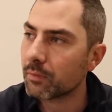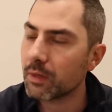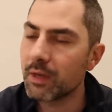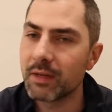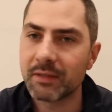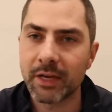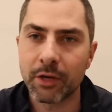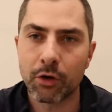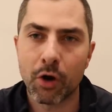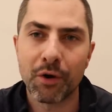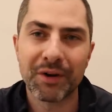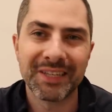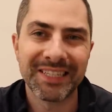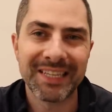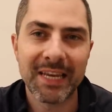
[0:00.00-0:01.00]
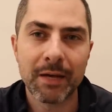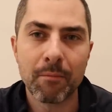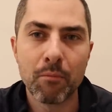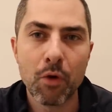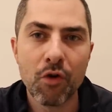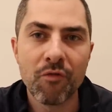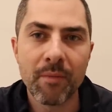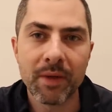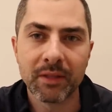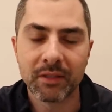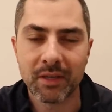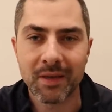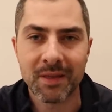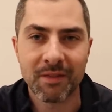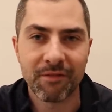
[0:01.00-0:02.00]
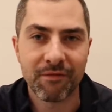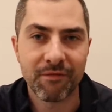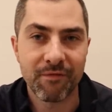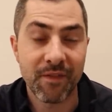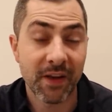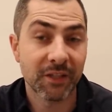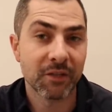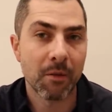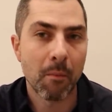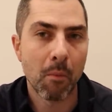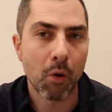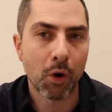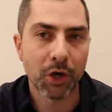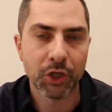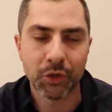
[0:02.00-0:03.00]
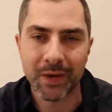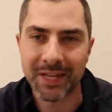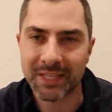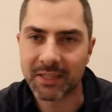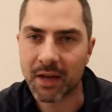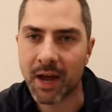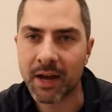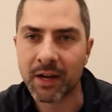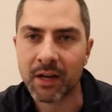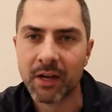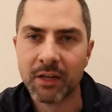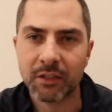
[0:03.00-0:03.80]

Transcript: is that you're already seeing movements in the fixed mortgage rate side.